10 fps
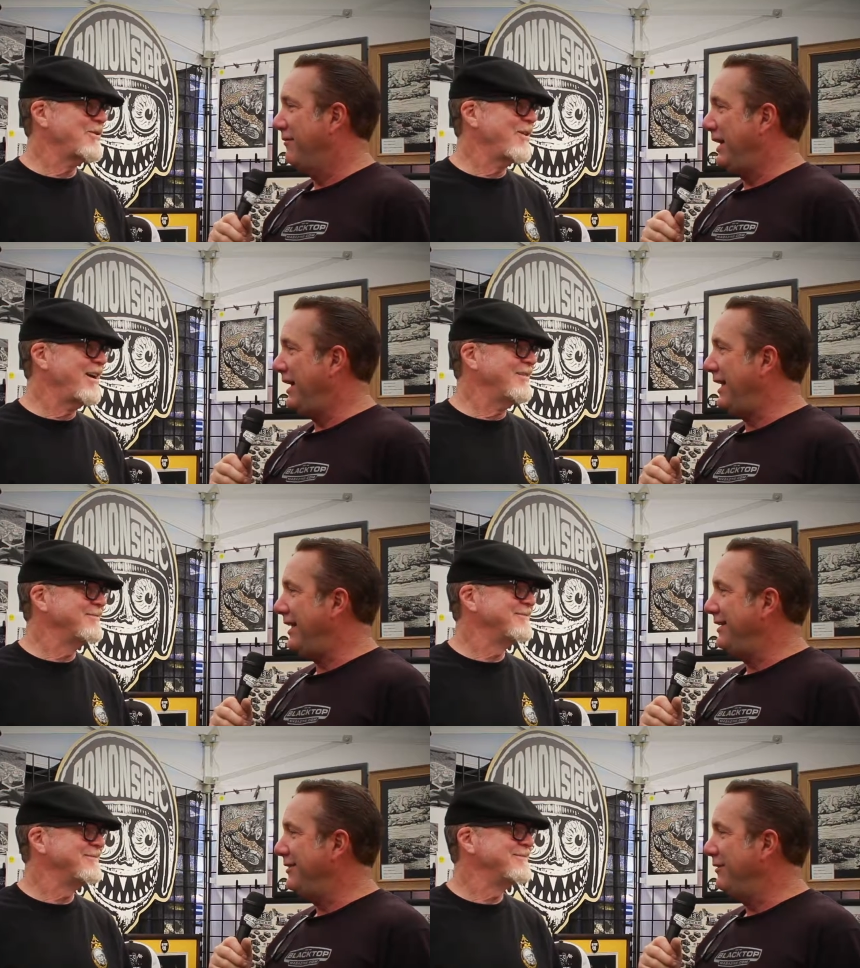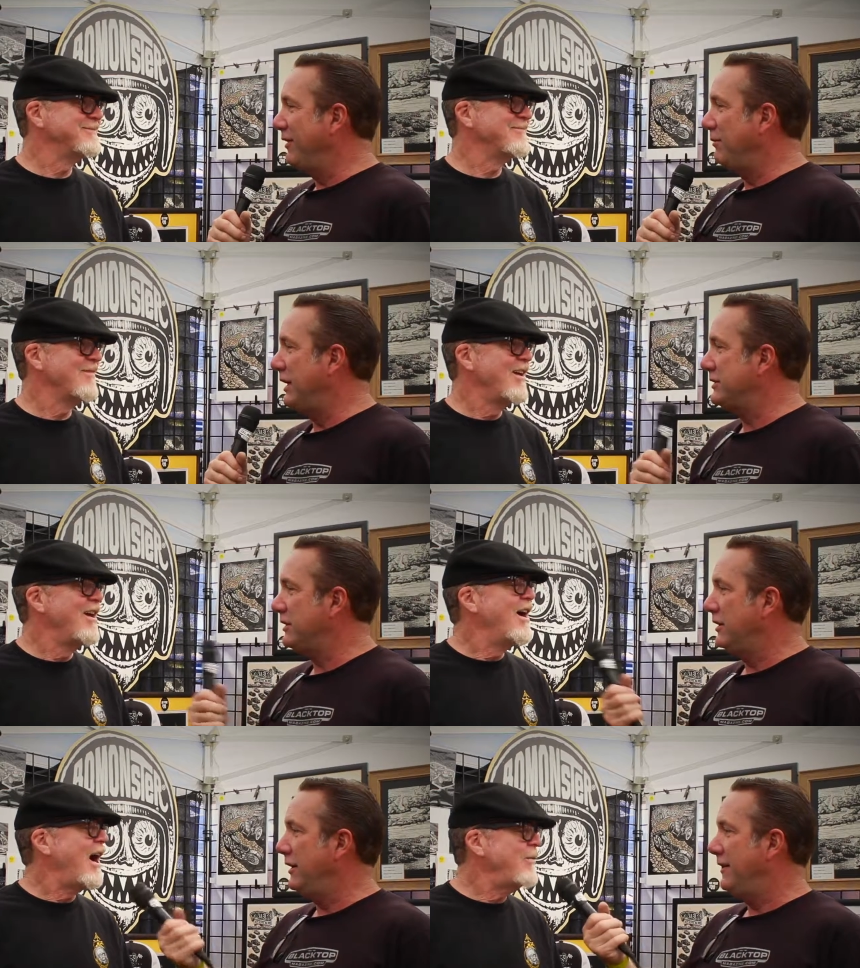Speaker 1: Man, how you doing,
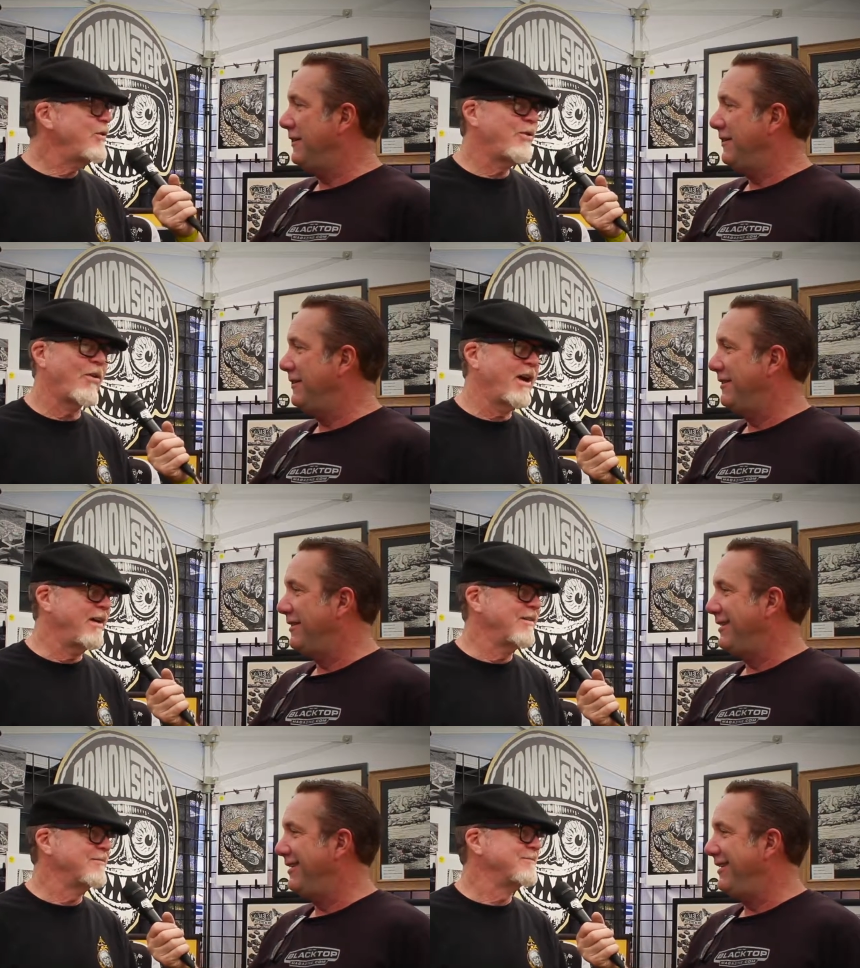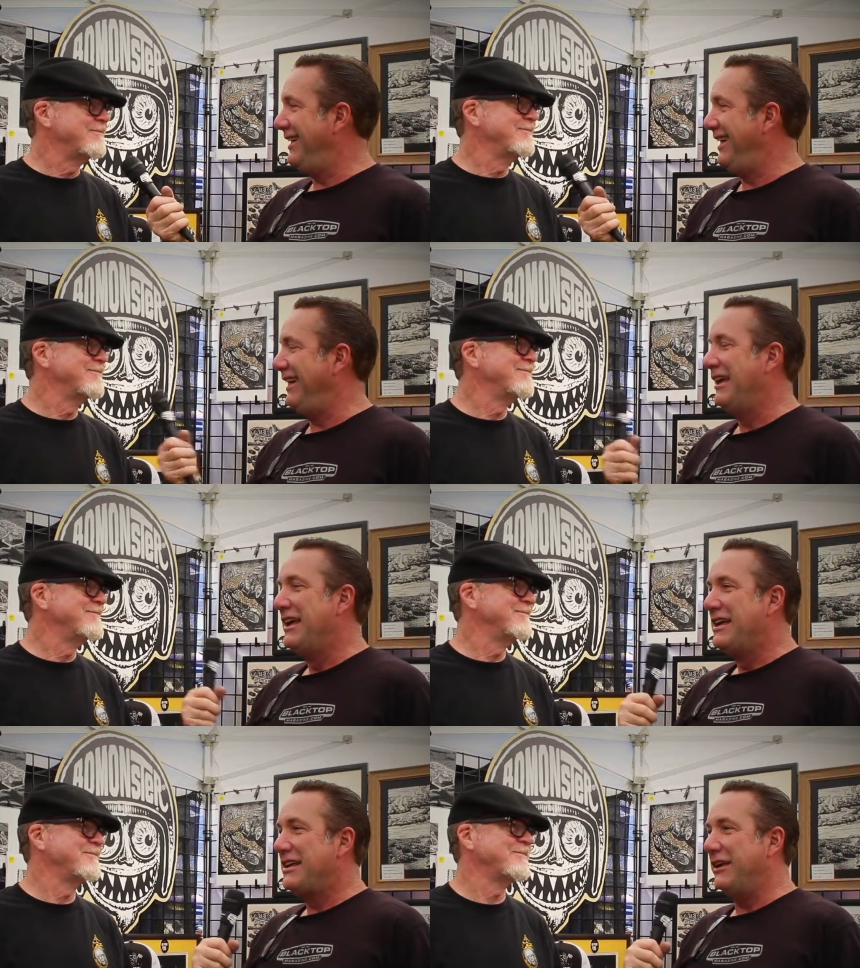Bomonster? I'm doing great.
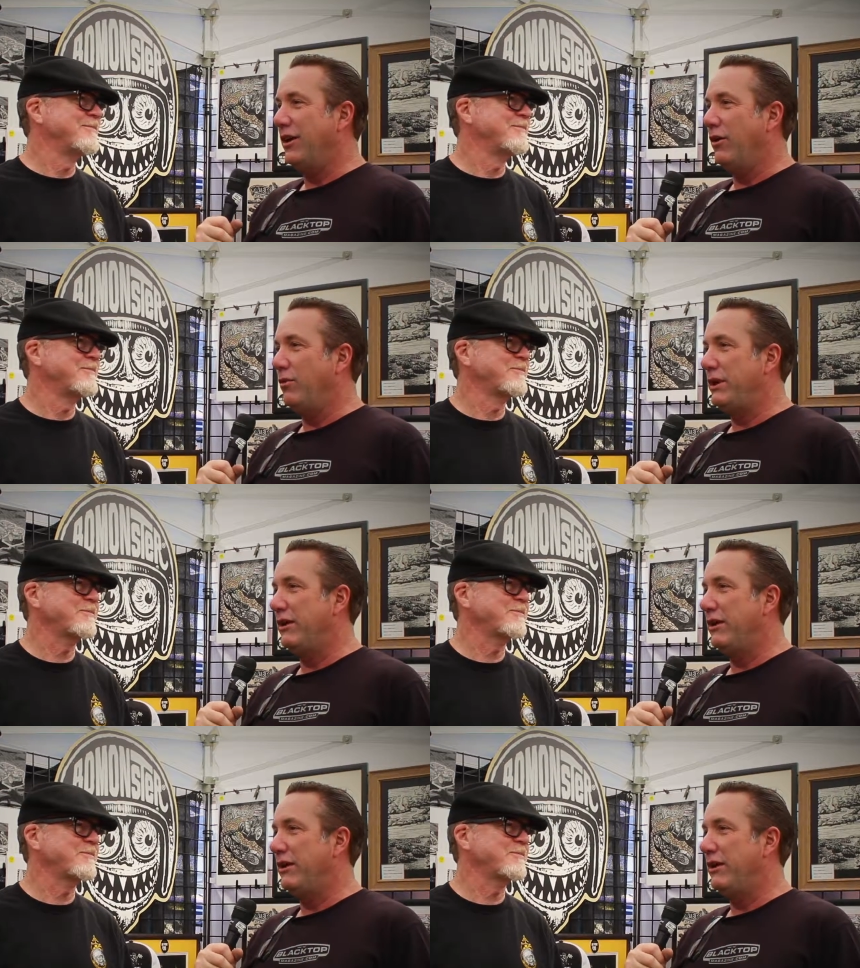You know, we